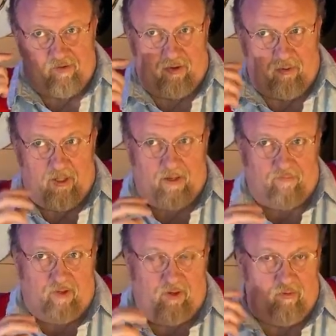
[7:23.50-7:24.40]
you have
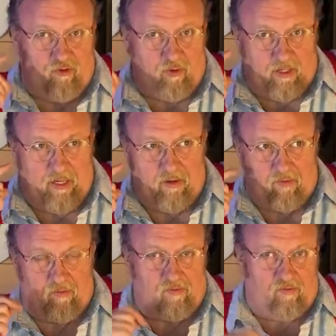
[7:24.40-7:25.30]
to use your
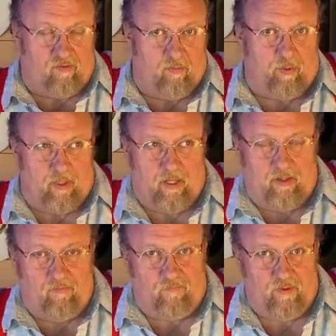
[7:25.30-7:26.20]
ears to play
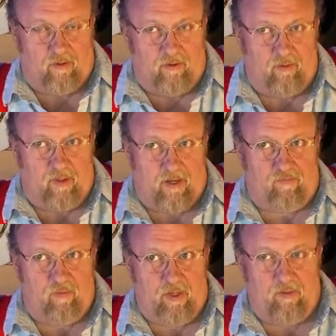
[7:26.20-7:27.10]
the fiddle. You have
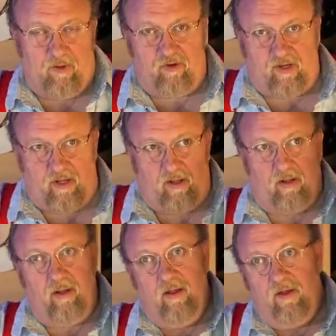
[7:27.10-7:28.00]
to be able to
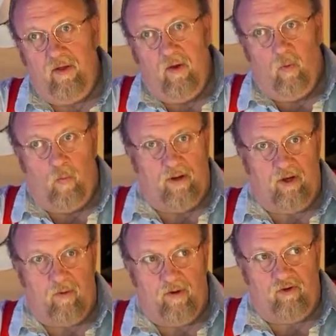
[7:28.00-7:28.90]
tell when
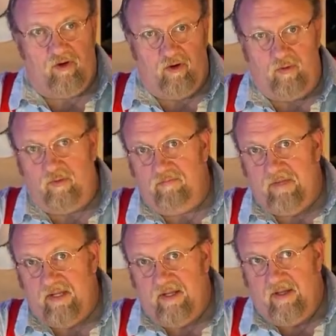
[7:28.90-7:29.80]
you're in tune,
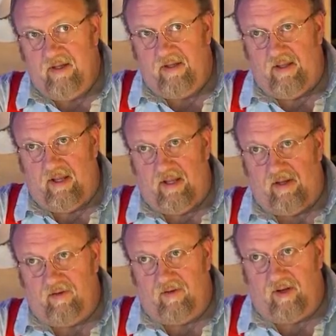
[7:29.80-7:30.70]

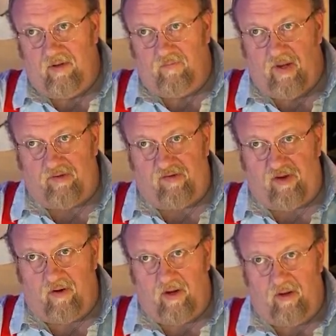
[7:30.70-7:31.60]
and if
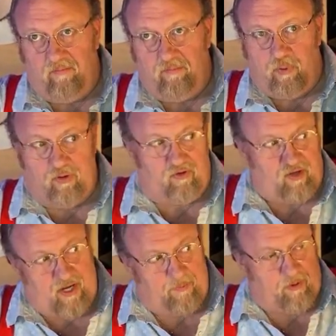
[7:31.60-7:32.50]
necessary, put
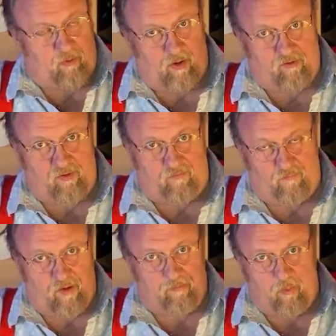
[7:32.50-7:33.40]
tape across your
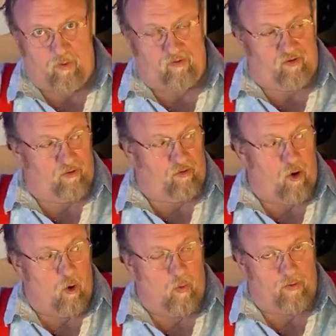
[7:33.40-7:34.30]
fretboard so you
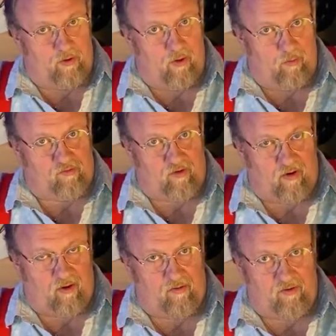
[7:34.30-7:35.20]
know where the notes
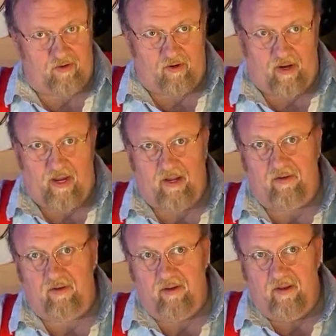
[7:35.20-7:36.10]
are until your hand,